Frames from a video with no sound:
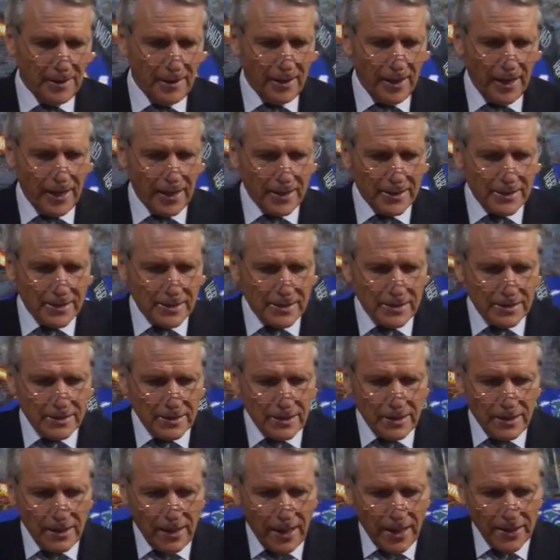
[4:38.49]
And
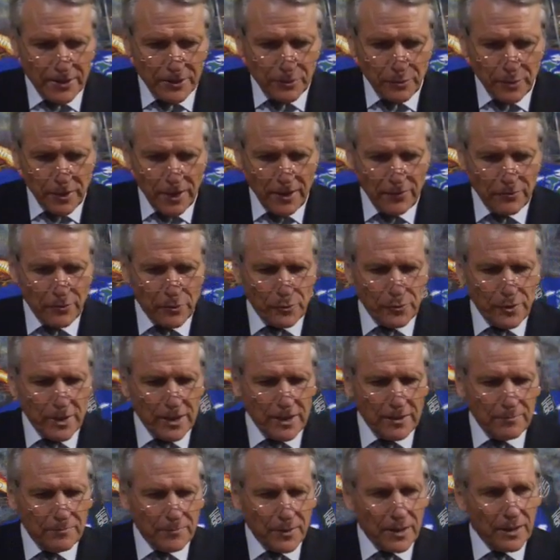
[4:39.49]
as we have
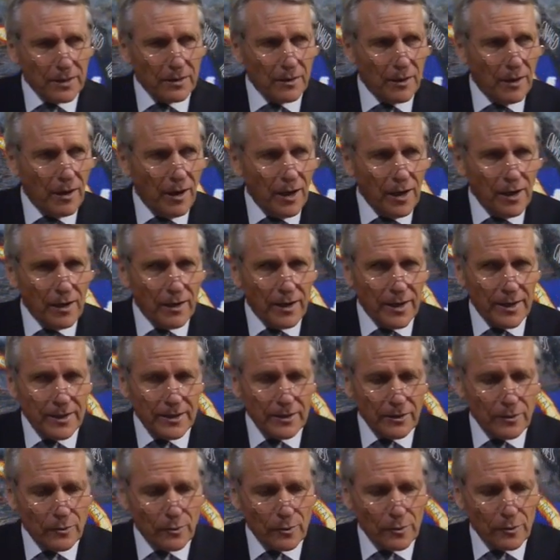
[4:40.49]
already been
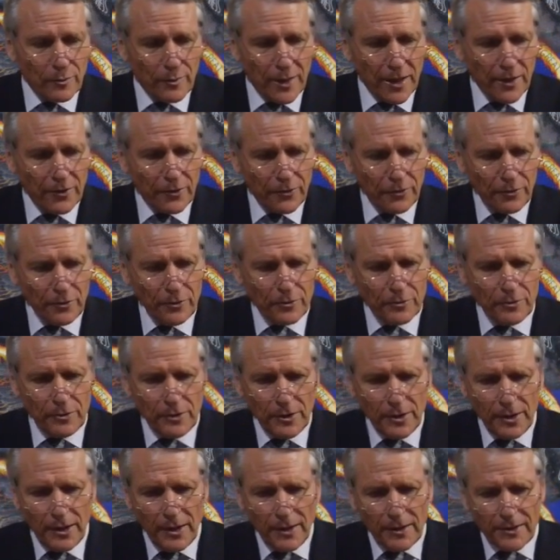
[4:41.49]
highlighting all the way through,
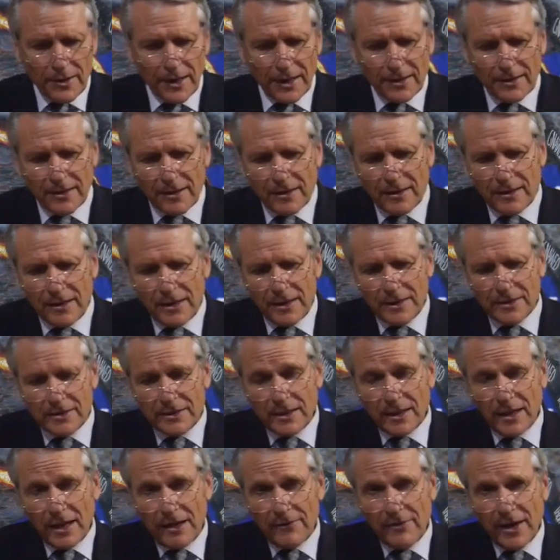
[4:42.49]
that the things
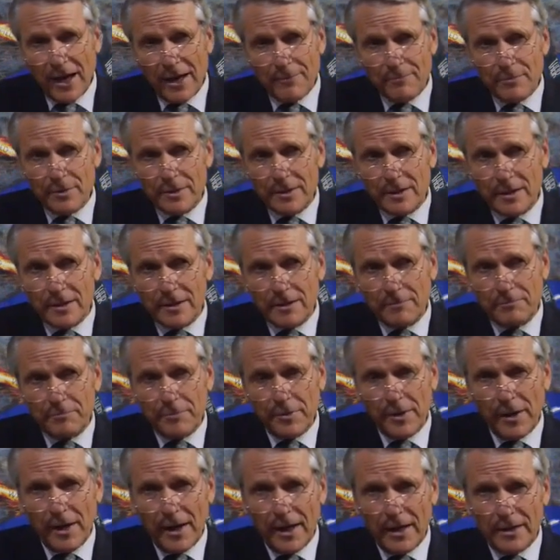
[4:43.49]
that have happened in the
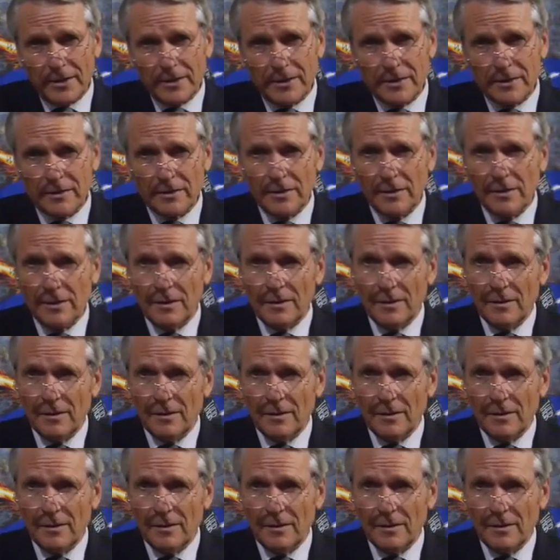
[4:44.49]
past